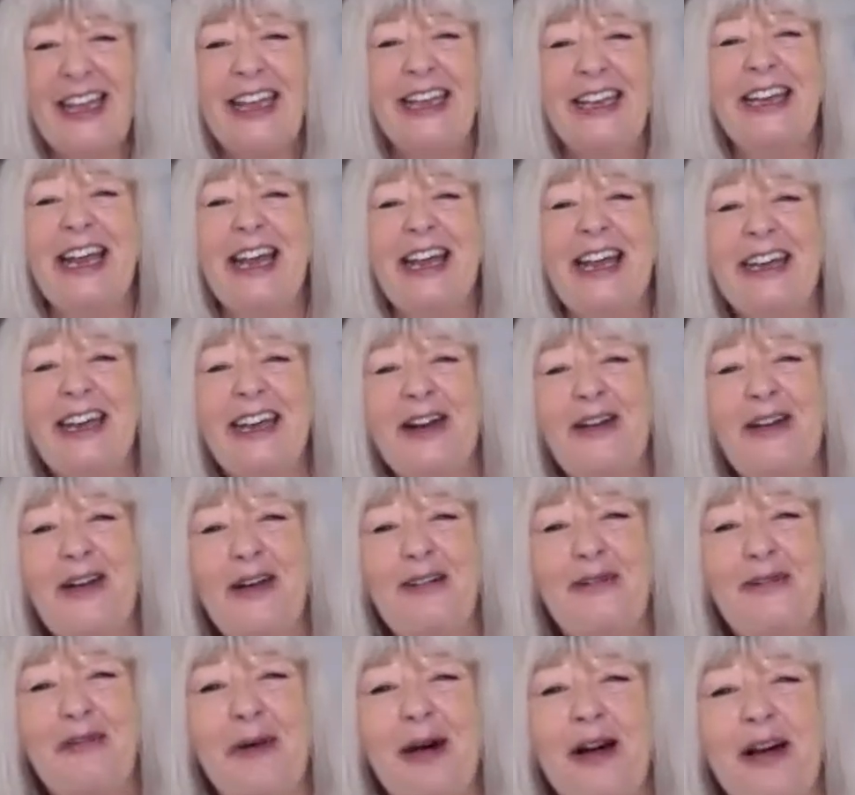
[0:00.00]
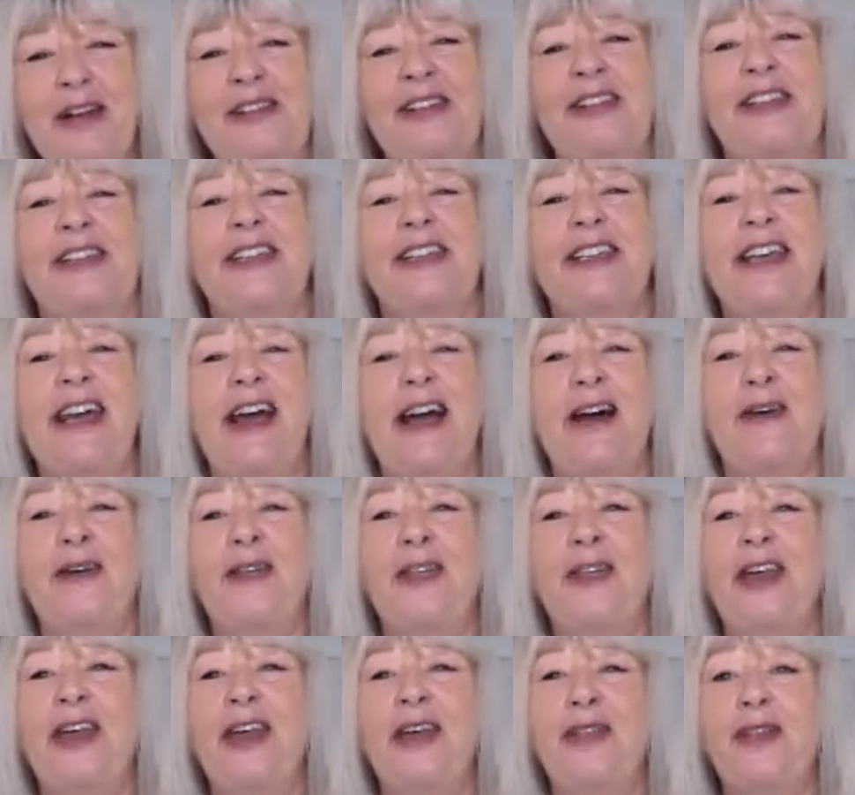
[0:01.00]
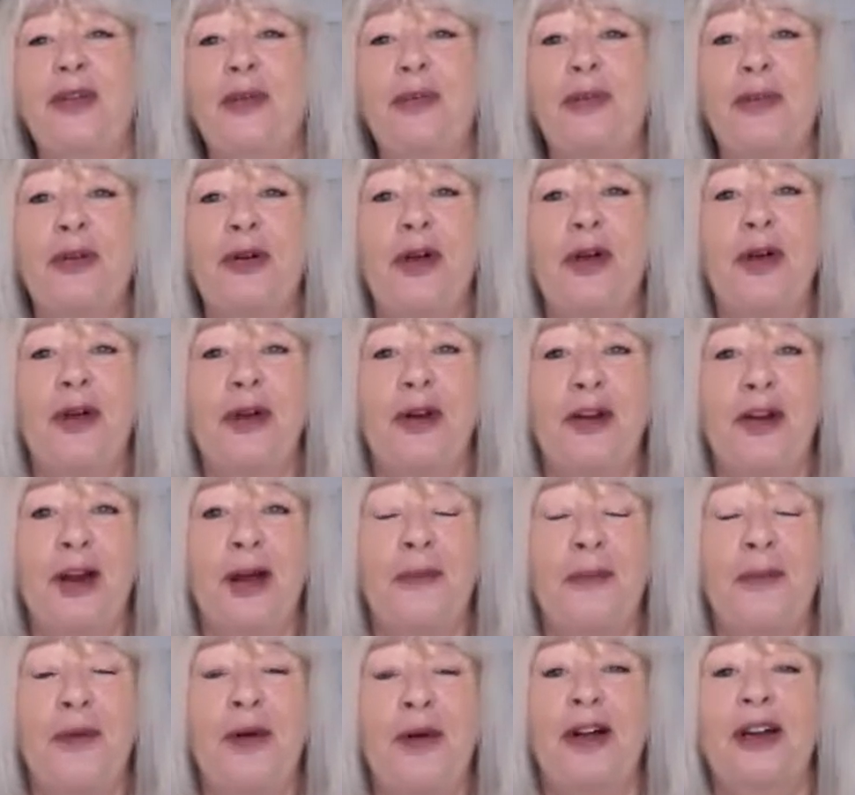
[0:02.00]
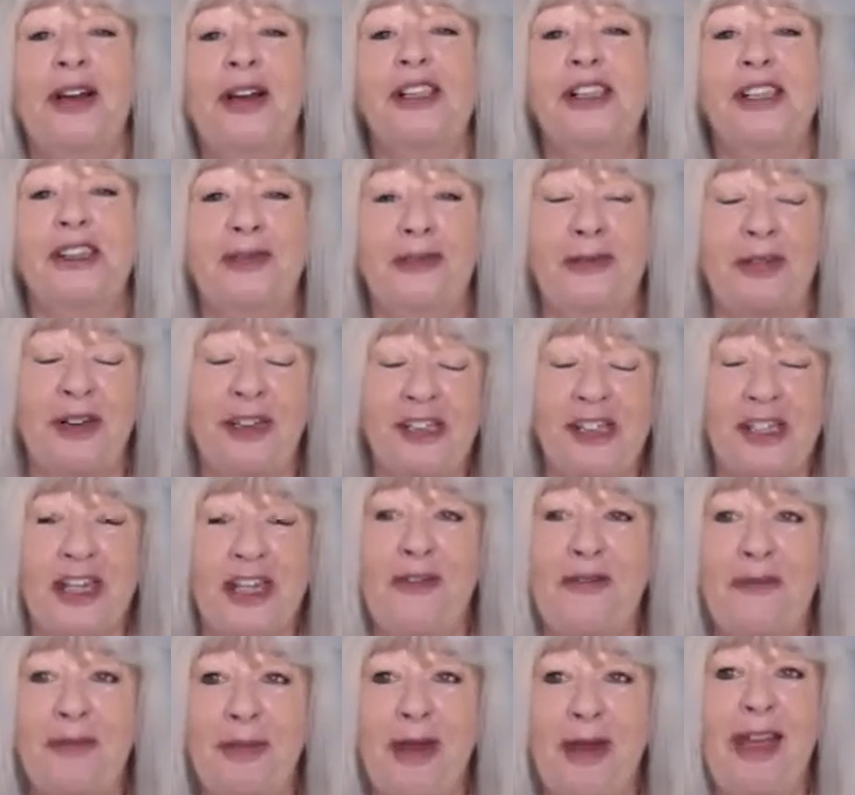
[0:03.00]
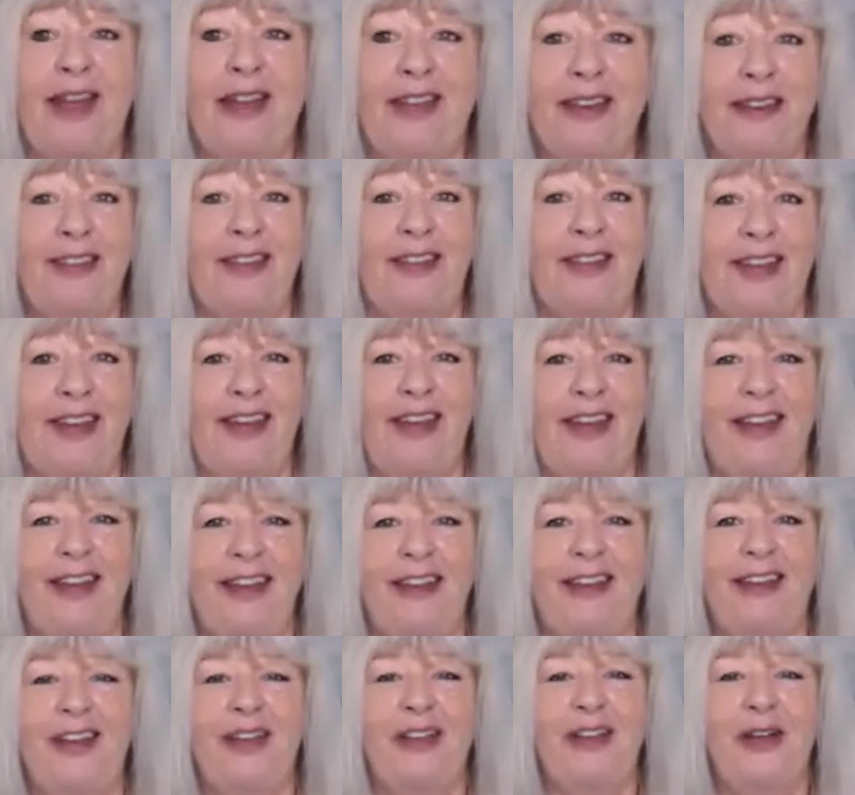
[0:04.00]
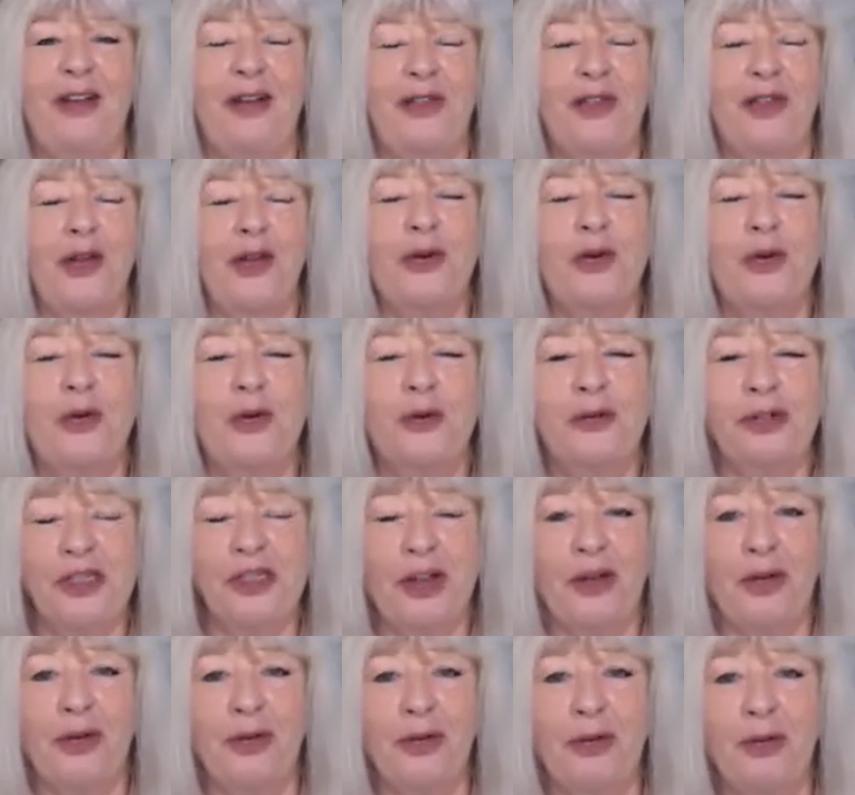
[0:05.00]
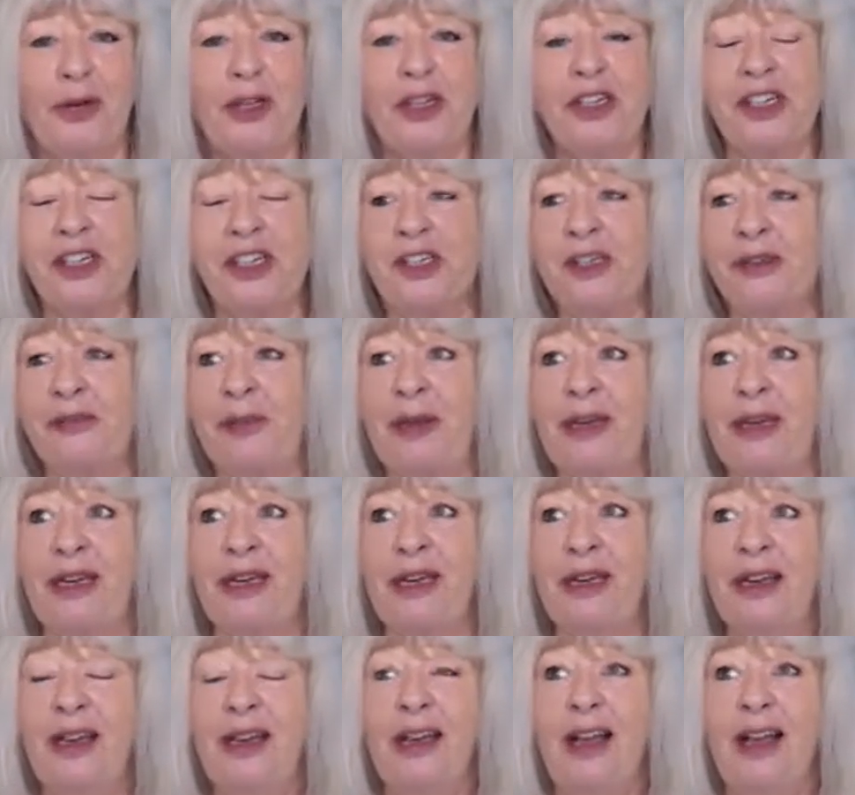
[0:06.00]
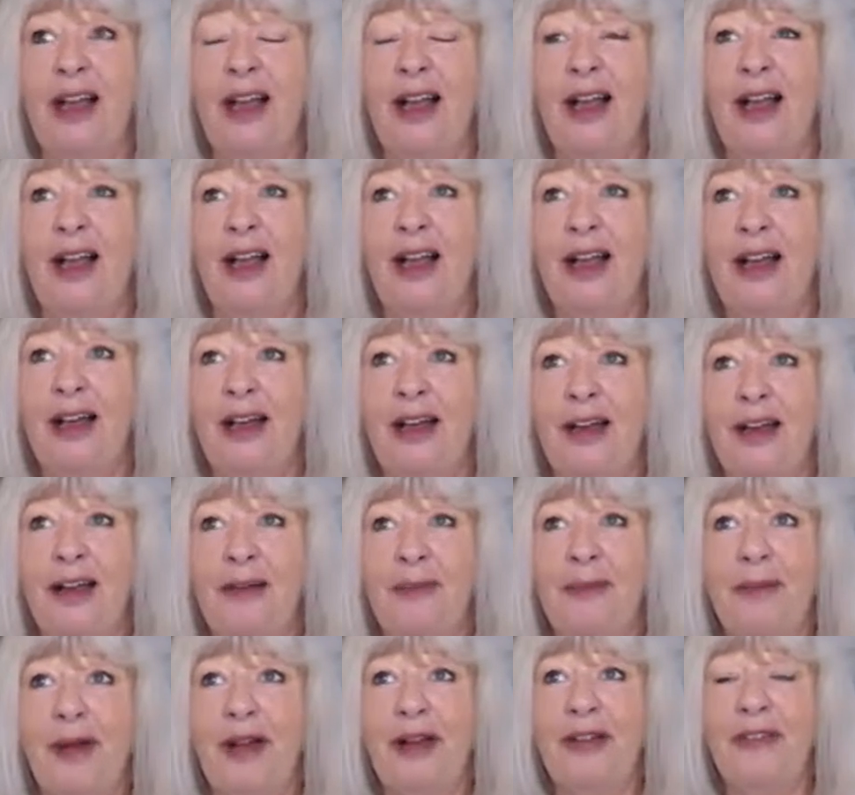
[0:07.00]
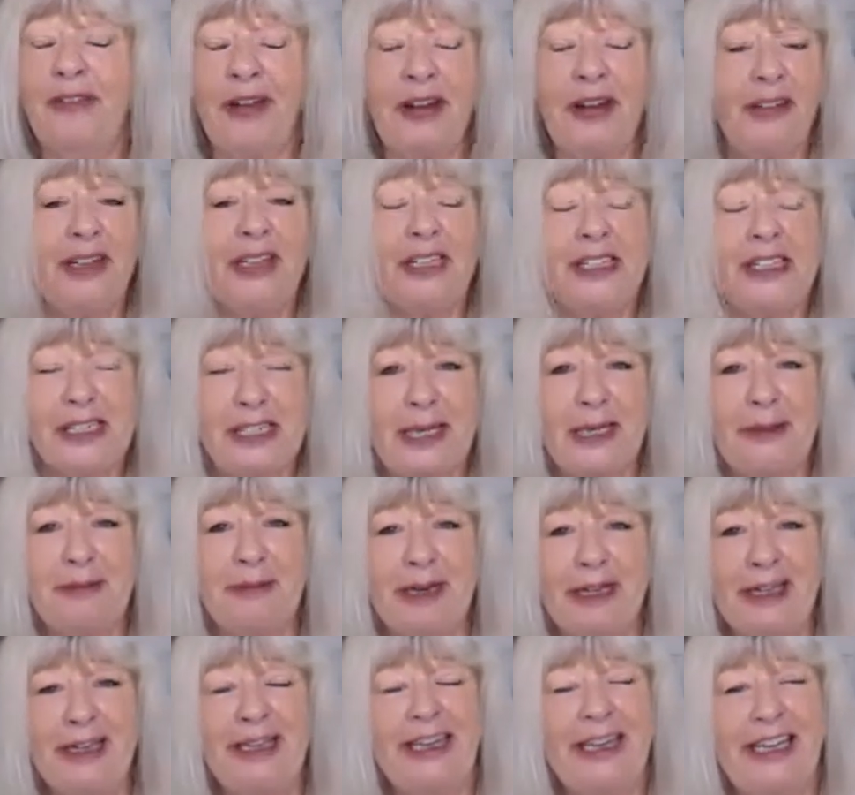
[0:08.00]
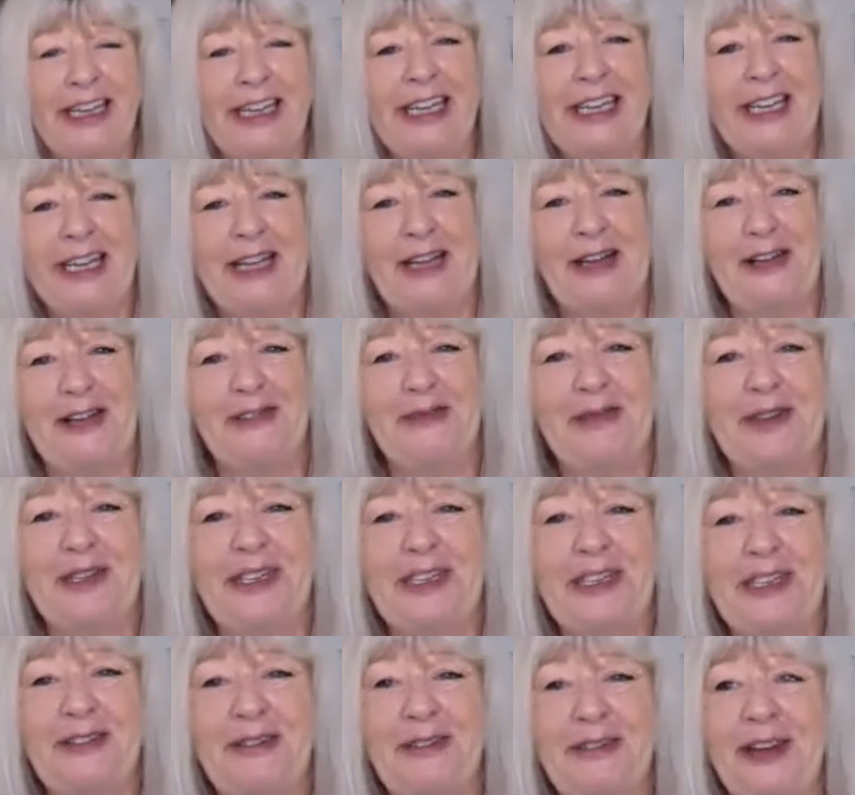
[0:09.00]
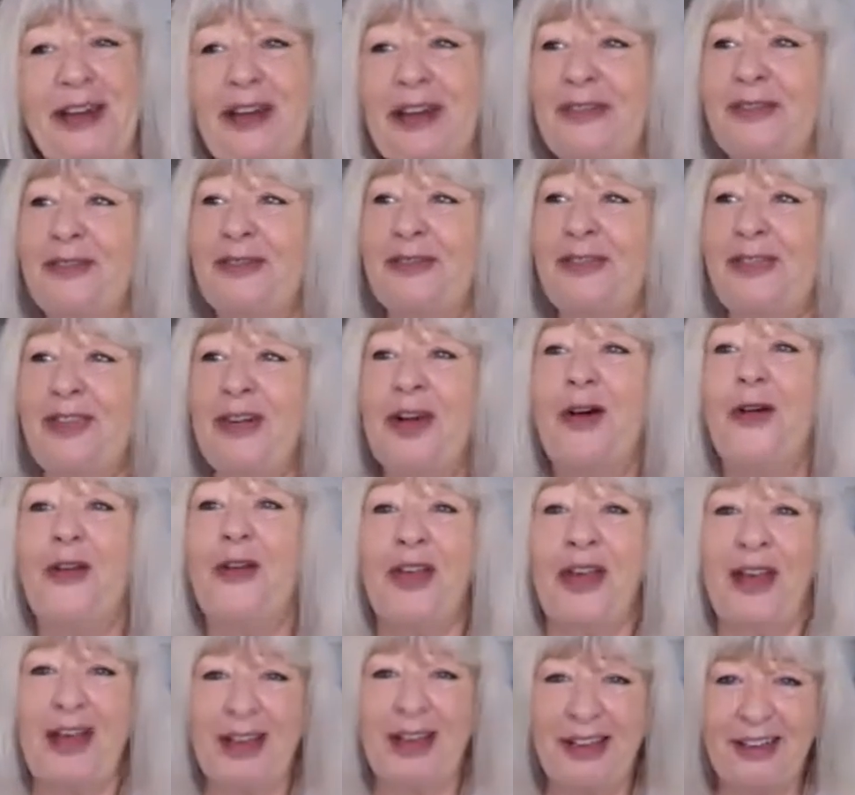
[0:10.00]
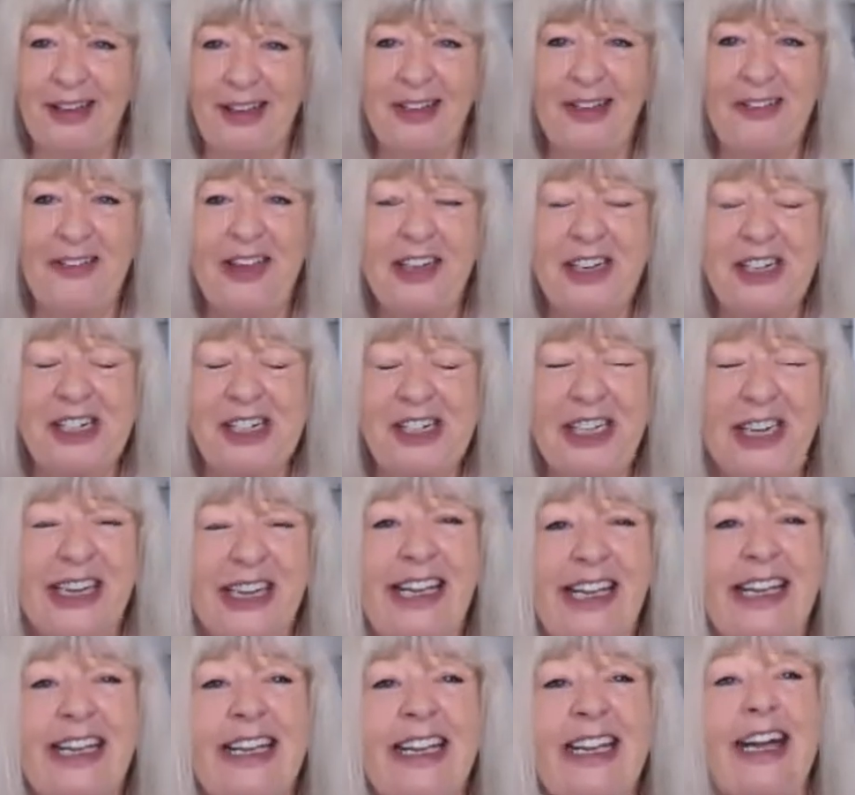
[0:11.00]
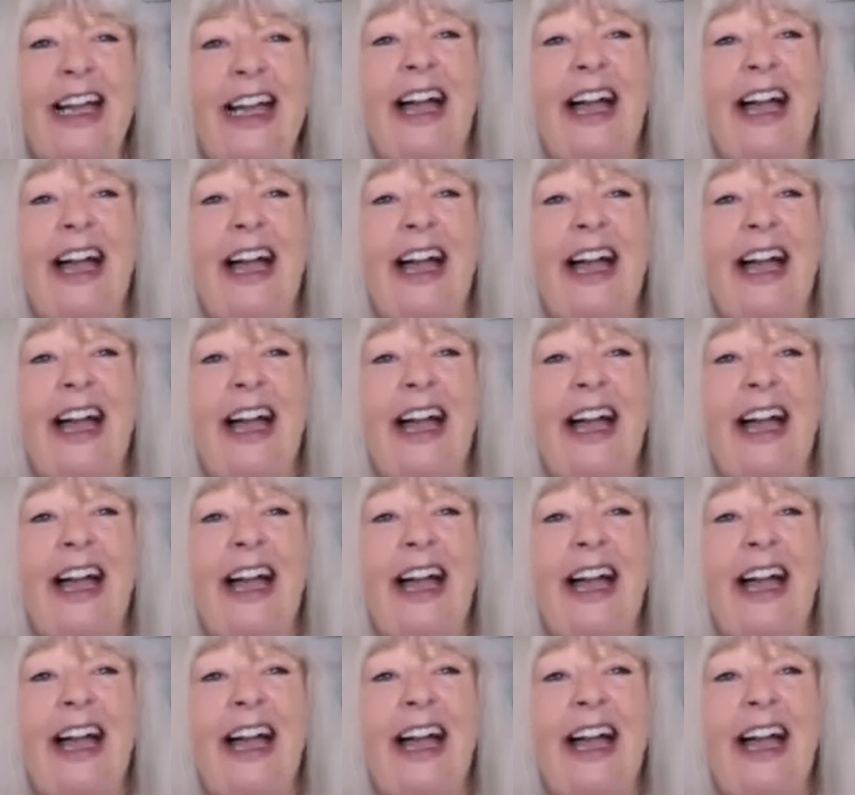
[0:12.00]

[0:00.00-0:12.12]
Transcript: Now I've mastered how the program works, which I've made the course on, which has been a very steep learning curve, but I've got there eventually.